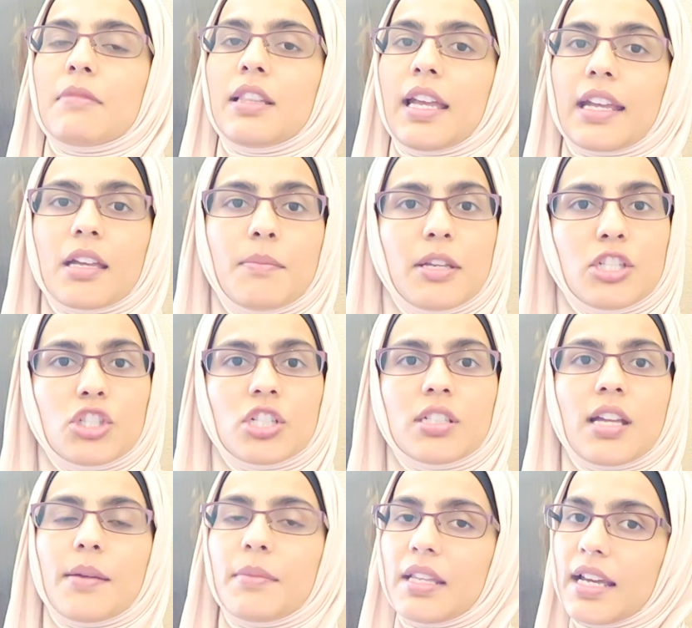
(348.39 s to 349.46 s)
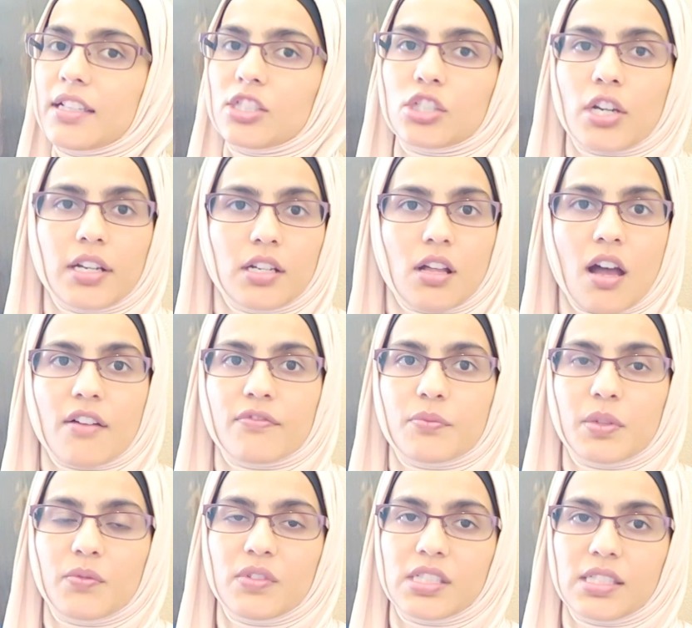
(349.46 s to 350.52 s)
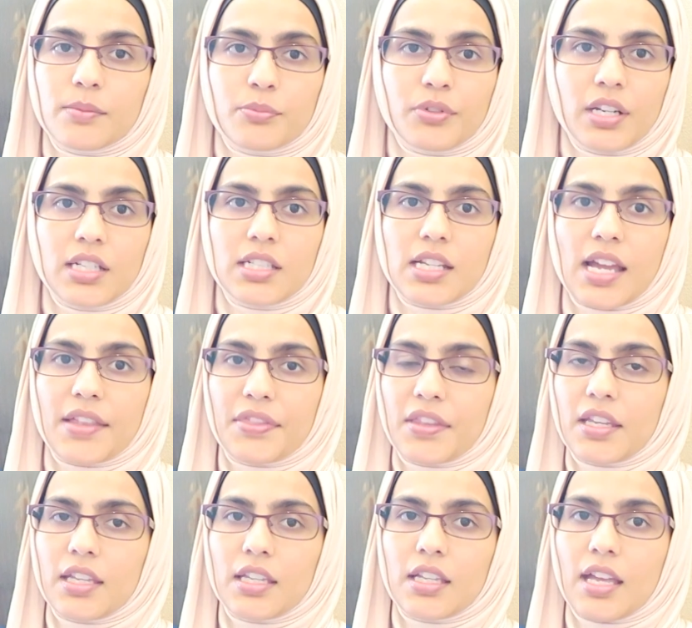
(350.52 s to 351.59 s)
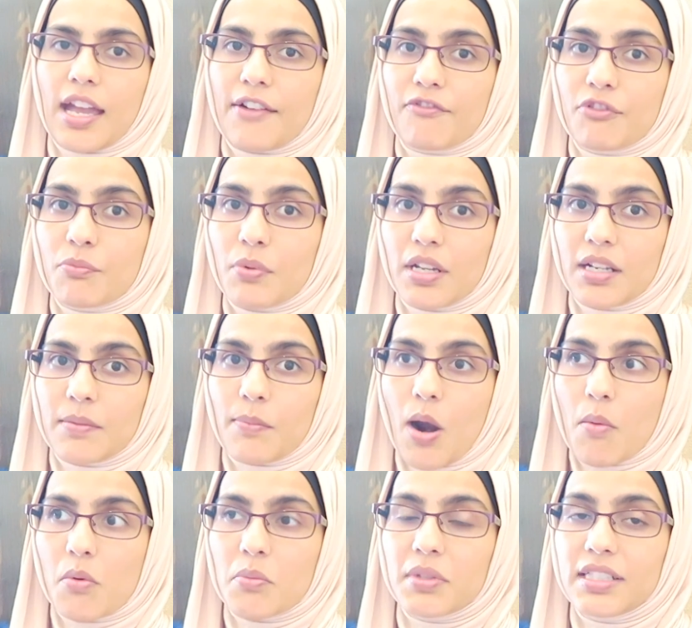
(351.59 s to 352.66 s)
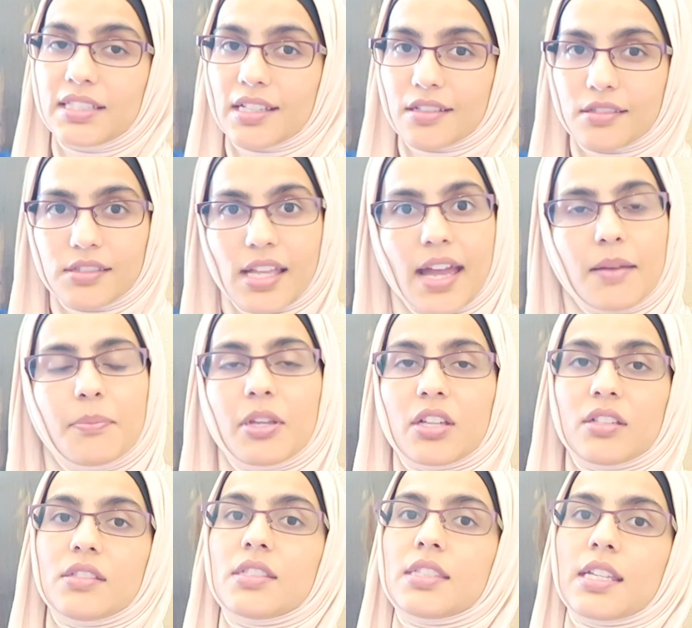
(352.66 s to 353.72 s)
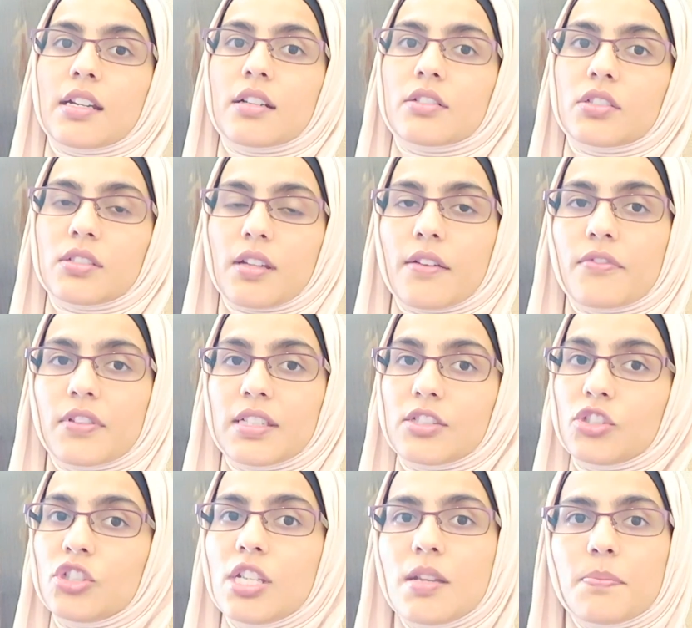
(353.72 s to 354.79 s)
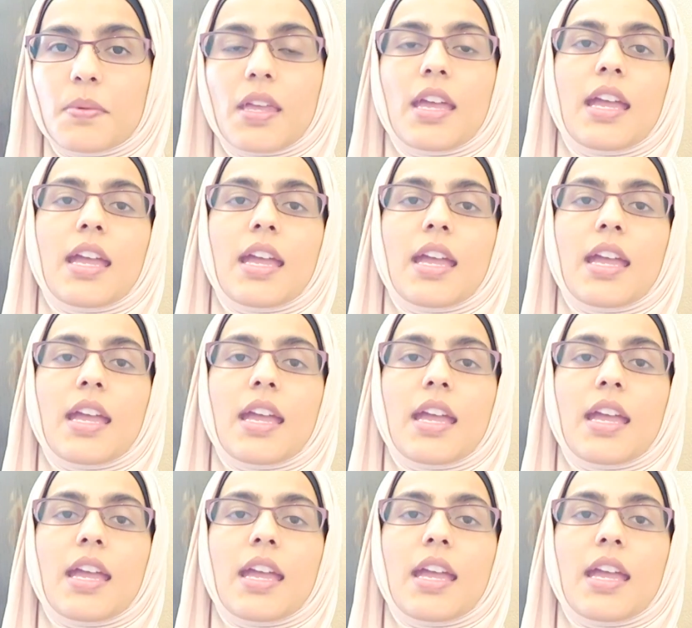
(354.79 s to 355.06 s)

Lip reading: Like I mentioned, I started off with Vistaprint. I think everyone probably does that because their stuff is cheap,